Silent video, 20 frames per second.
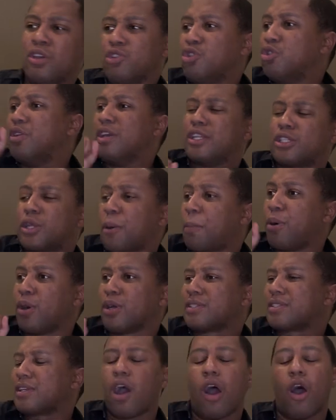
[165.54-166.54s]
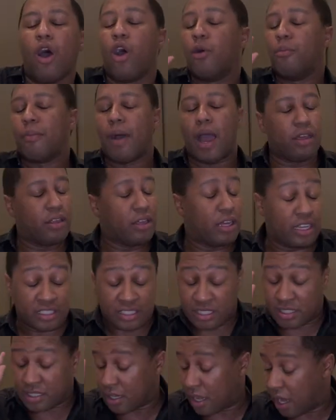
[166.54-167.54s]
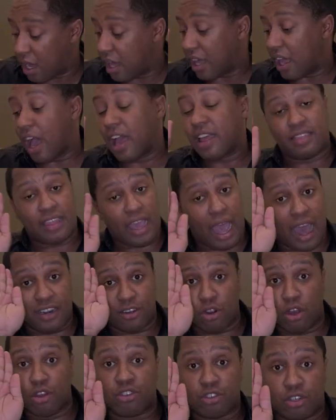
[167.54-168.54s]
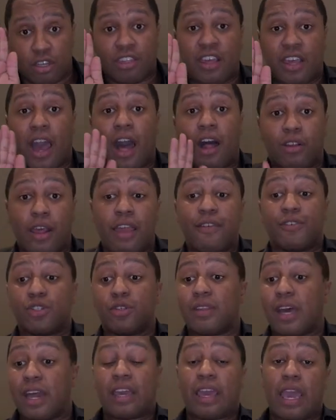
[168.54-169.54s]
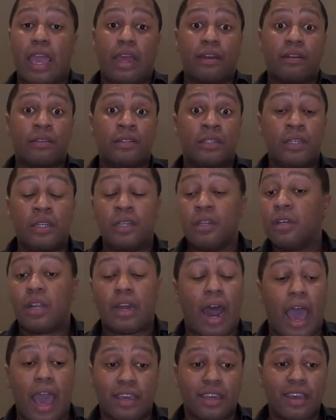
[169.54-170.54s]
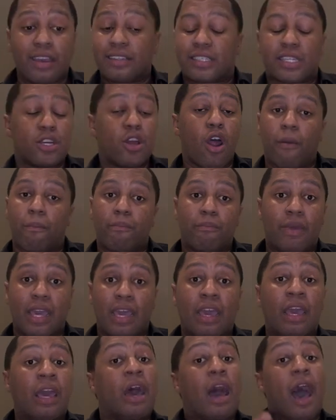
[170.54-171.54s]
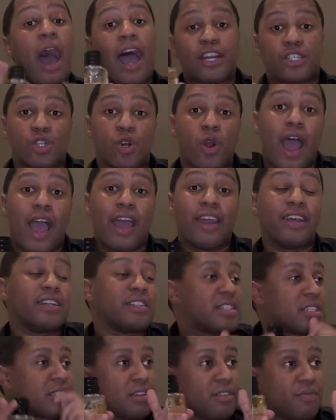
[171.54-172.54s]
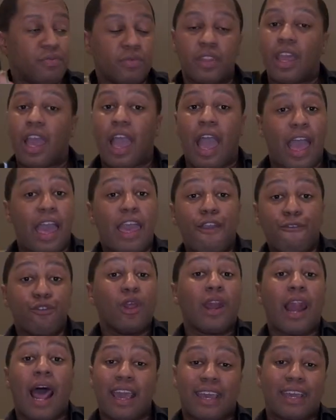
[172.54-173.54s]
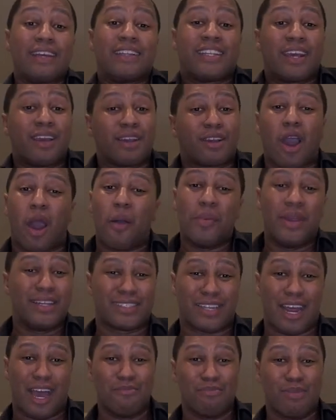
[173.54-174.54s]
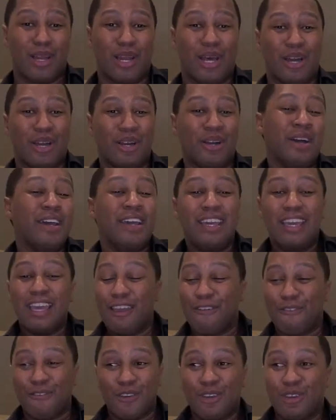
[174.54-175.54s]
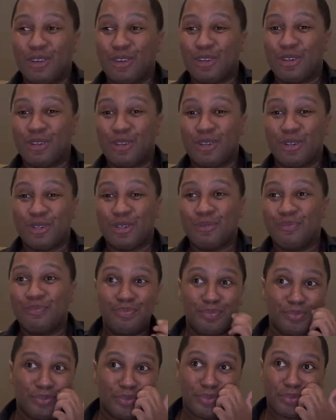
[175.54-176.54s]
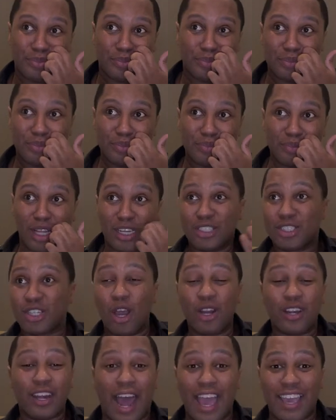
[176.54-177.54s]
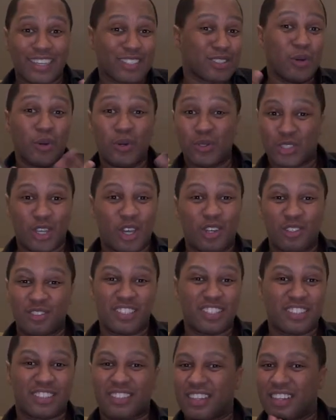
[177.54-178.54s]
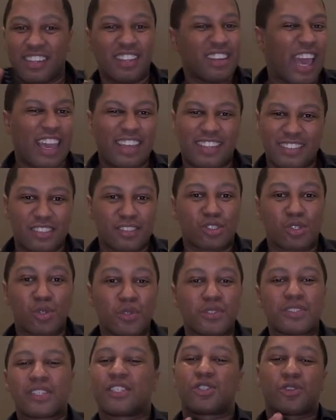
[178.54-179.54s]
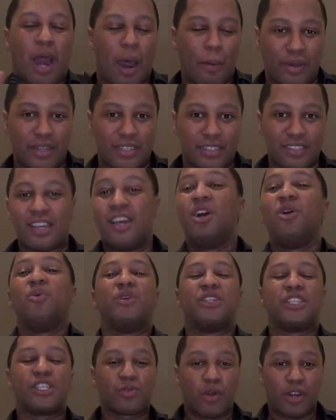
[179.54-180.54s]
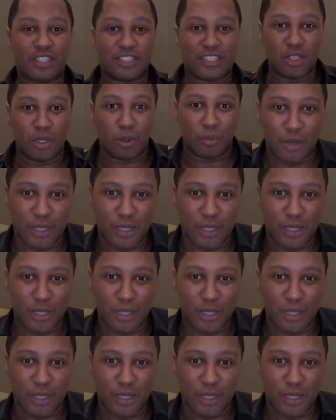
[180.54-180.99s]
you need to put um. It's I, I, don't think I'll ever do that again. Like it's not me. I tried it. If you like it, comment down below. If you don't like it, also just like Toolz to scrap it. We just want to see your